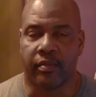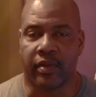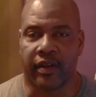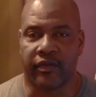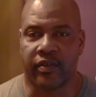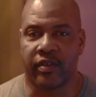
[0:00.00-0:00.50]

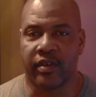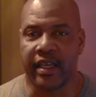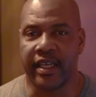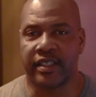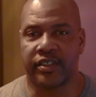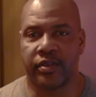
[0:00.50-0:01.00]
But if you
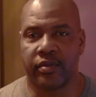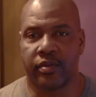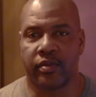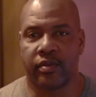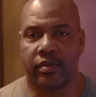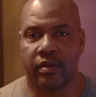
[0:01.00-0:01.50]
need
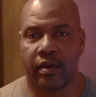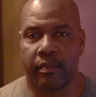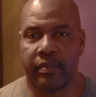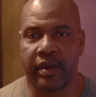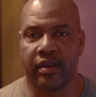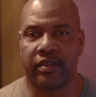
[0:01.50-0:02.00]
to
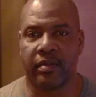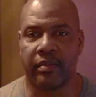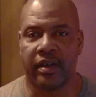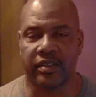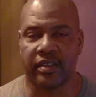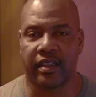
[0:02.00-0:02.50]
build the
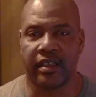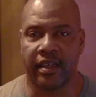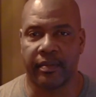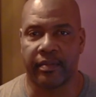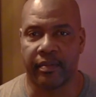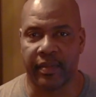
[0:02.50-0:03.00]
muscle
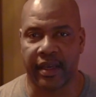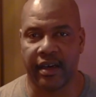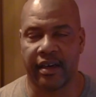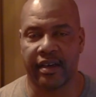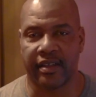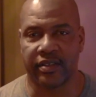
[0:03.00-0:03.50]
up,
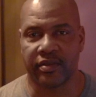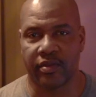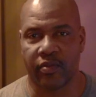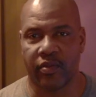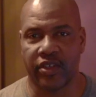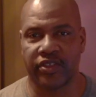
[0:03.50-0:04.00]
because
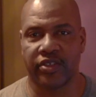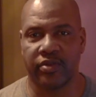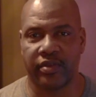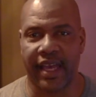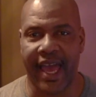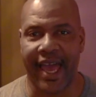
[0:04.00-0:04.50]
once
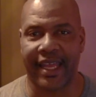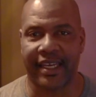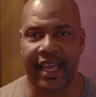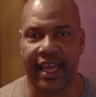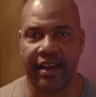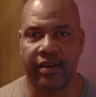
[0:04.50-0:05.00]
you diet
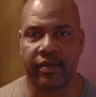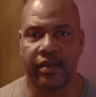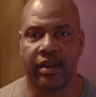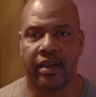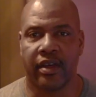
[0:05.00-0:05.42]
down,